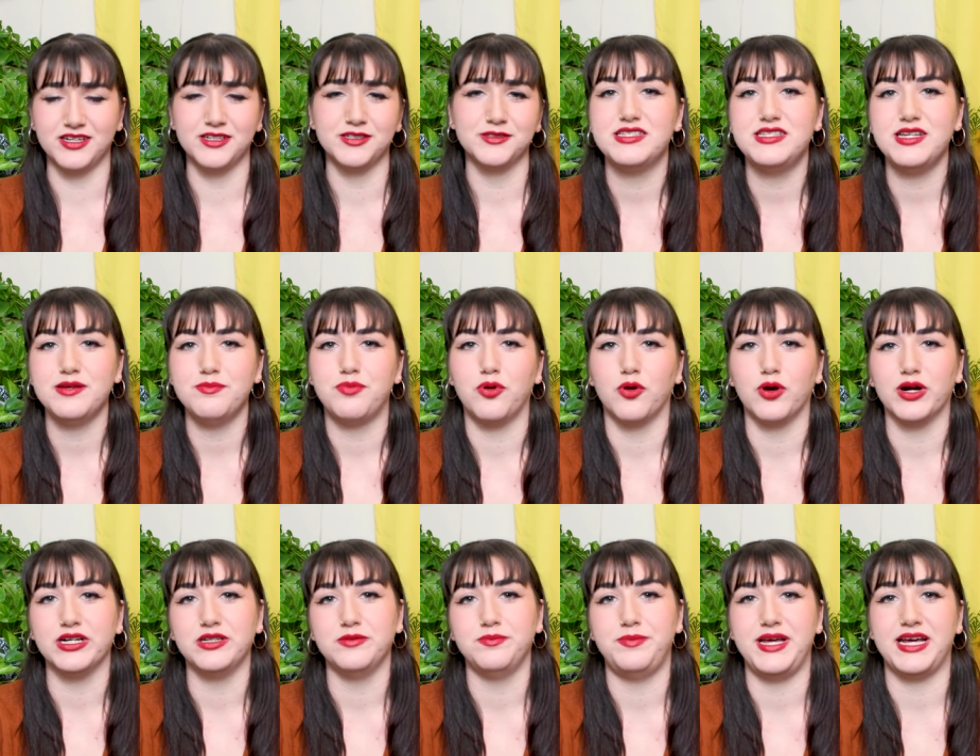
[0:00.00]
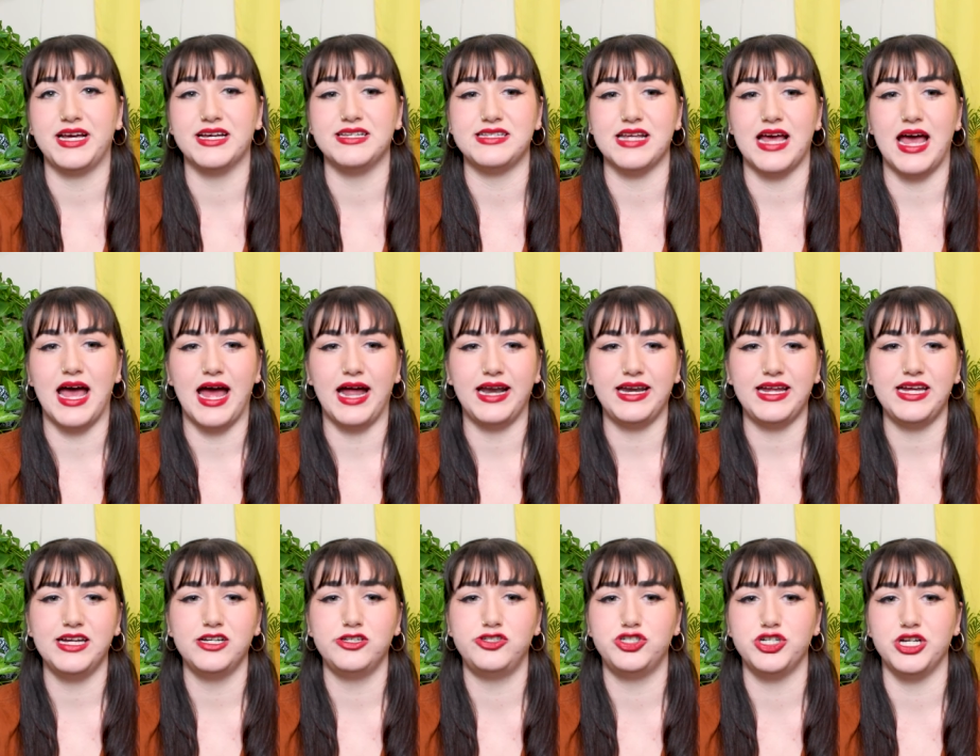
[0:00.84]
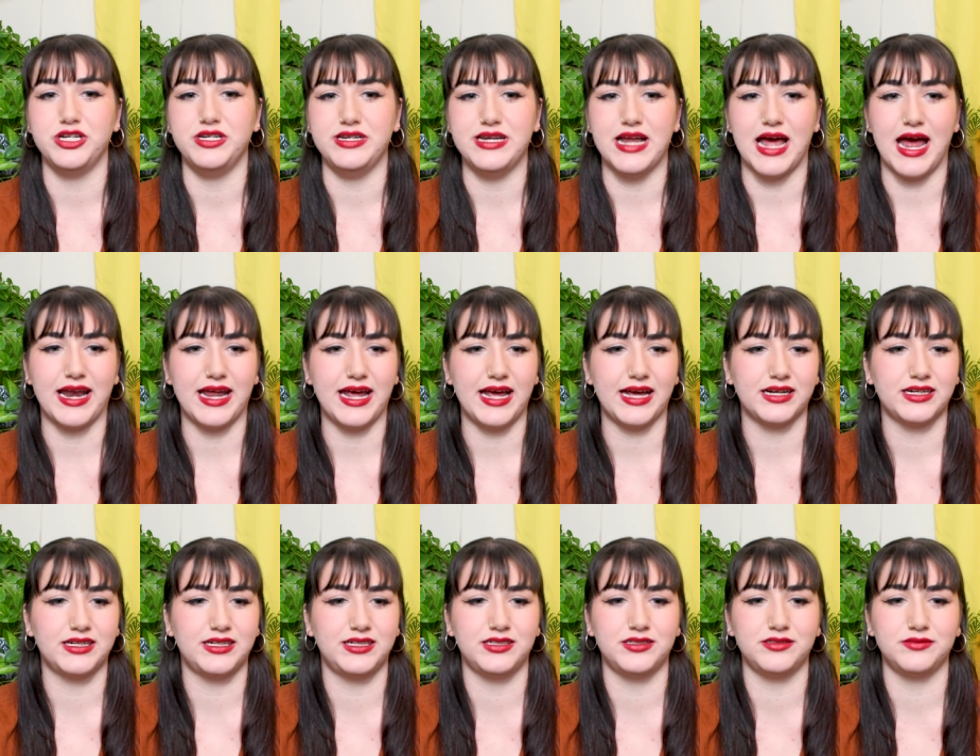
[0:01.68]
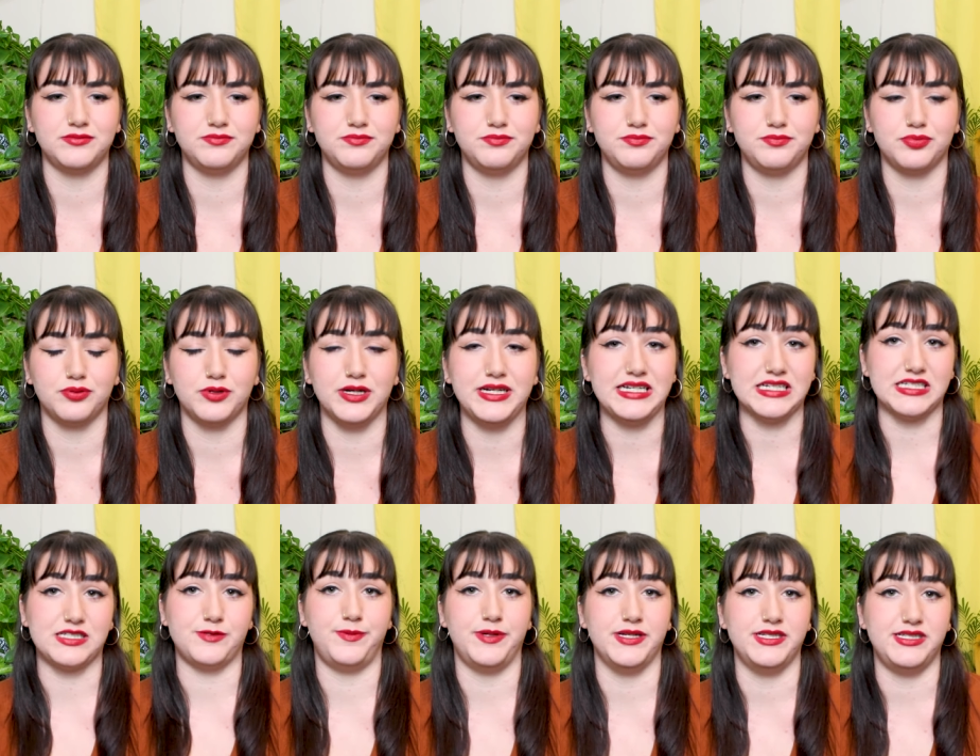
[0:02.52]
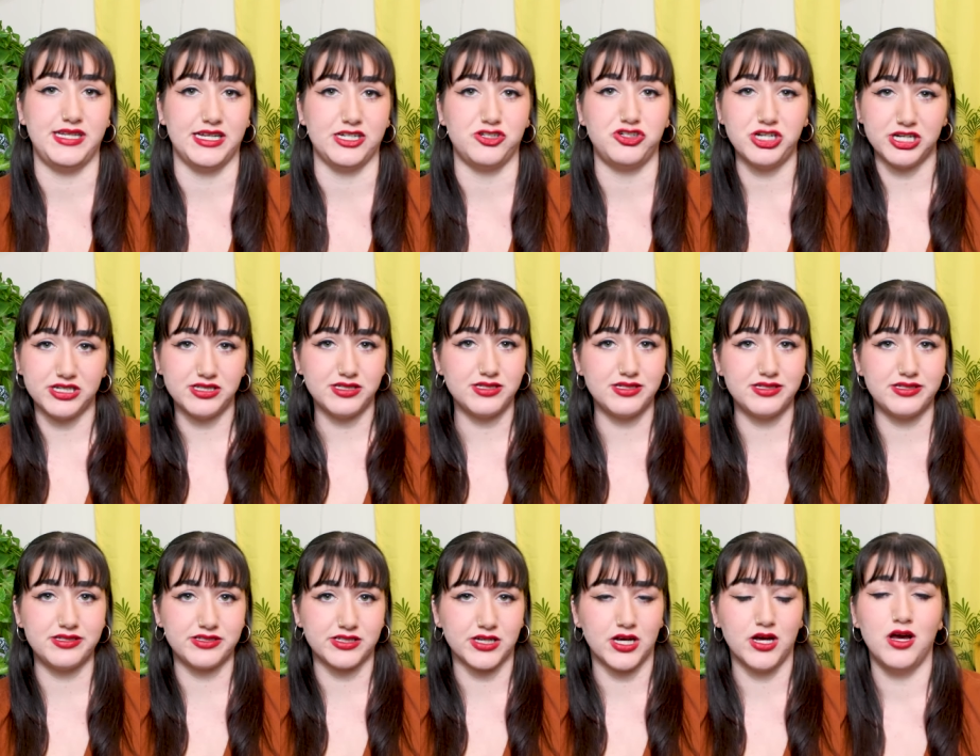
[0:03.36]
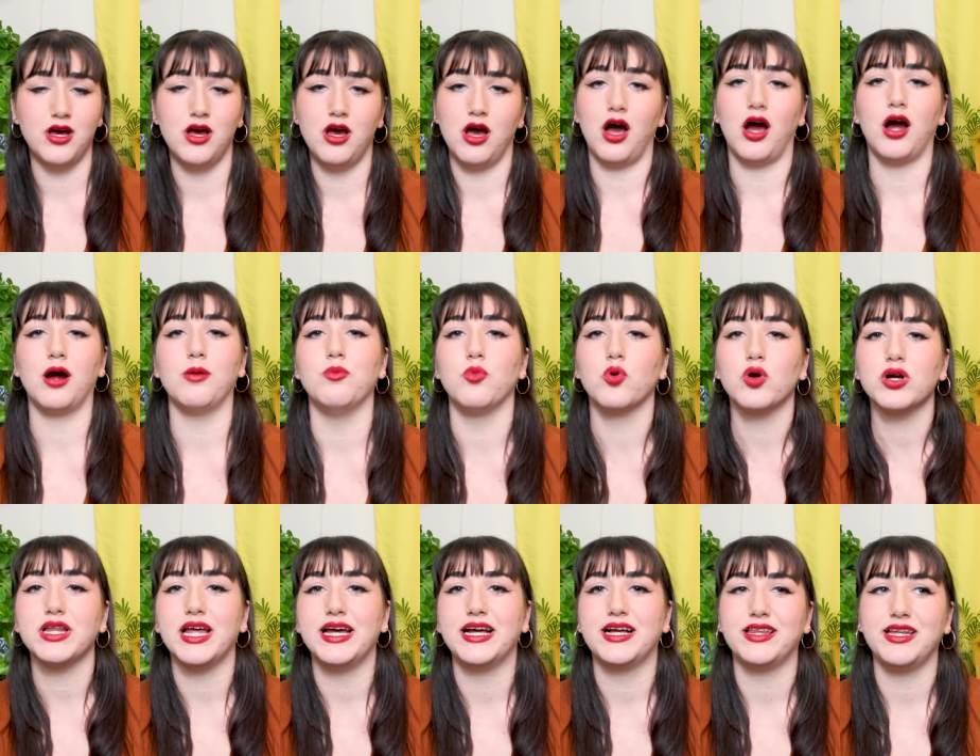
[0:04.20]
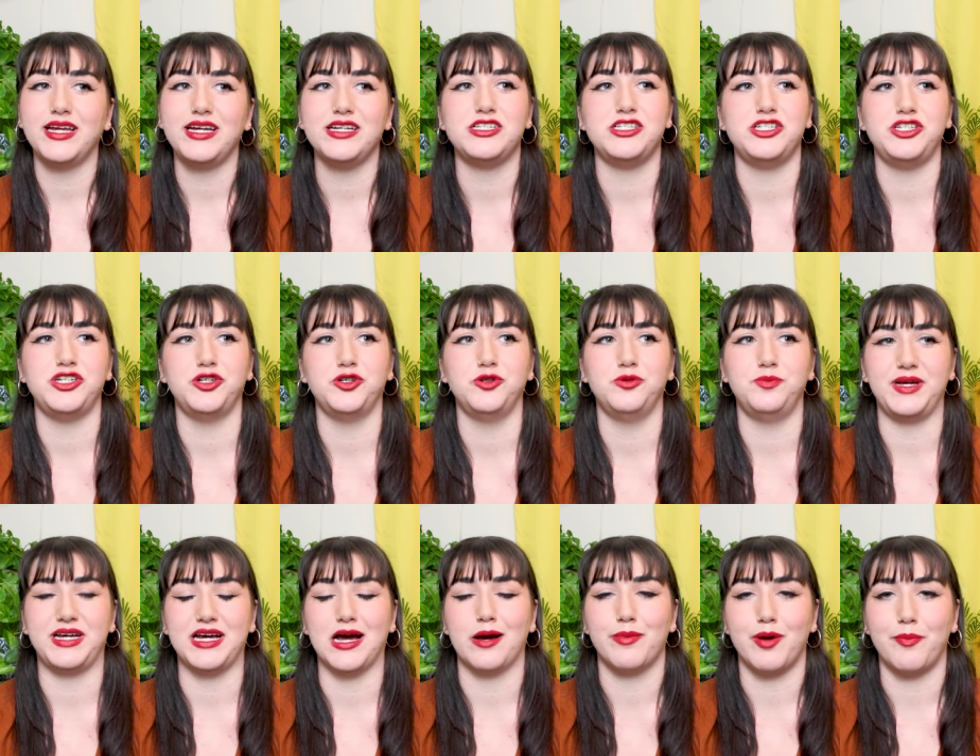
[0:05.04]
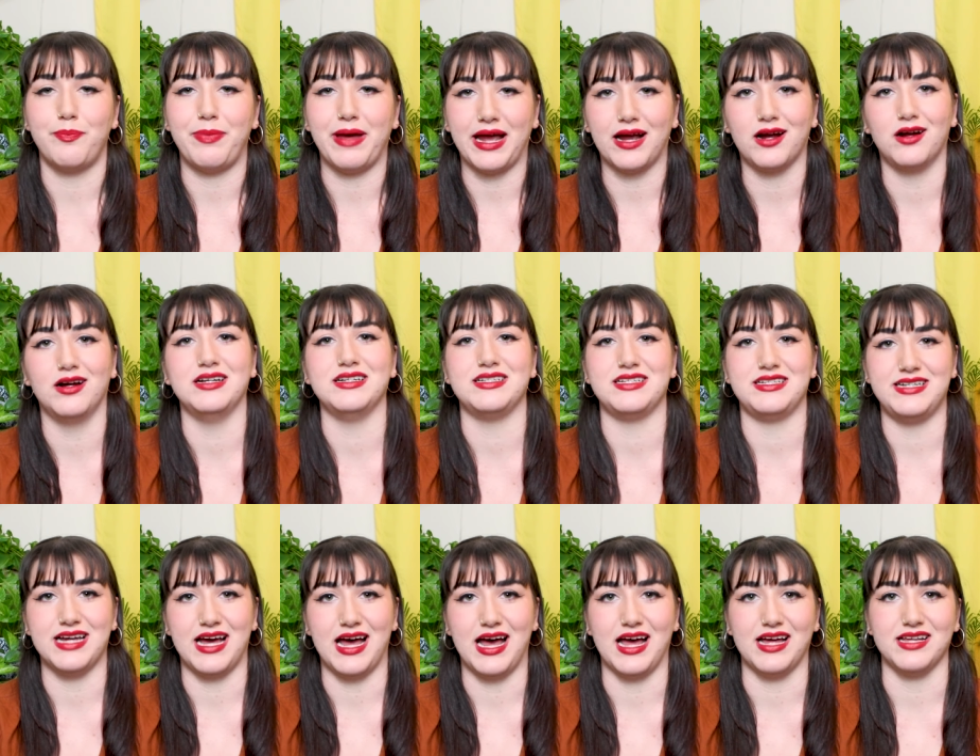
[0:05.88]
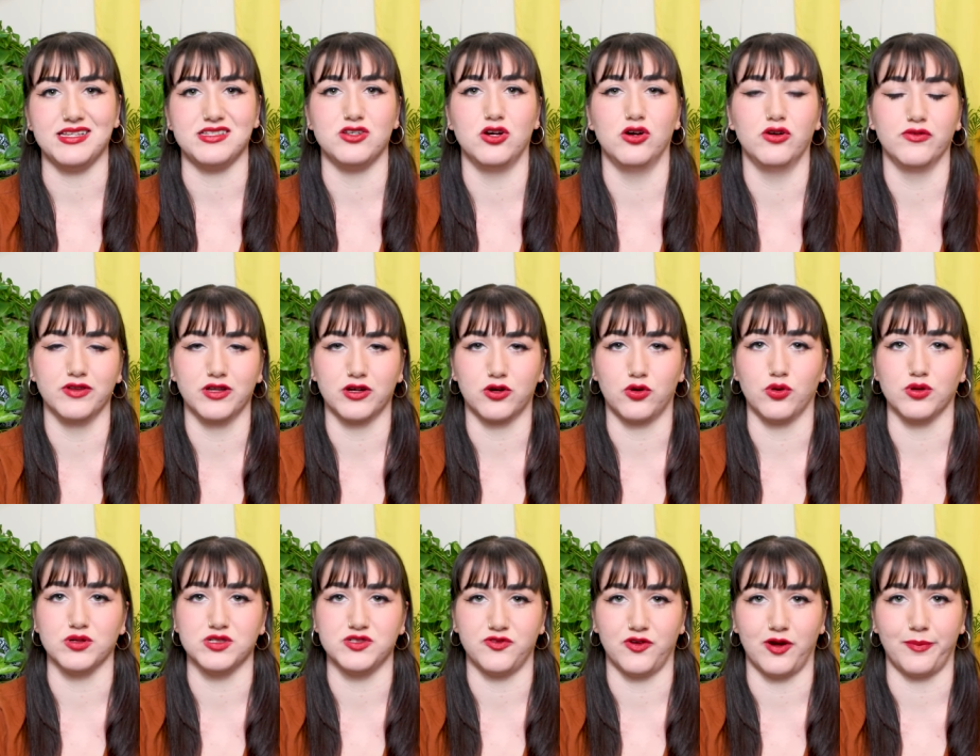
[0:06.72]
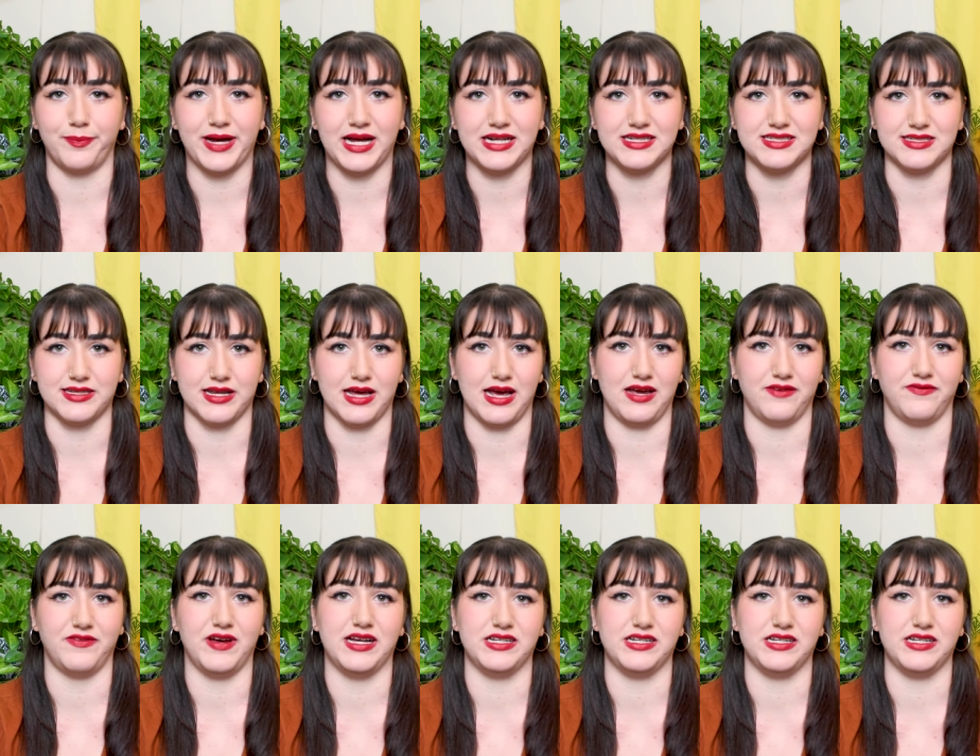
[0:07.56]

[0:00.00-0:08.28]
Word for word: This is important because any genetic predispositions are more likely to become apparent to us over the course of our pet's life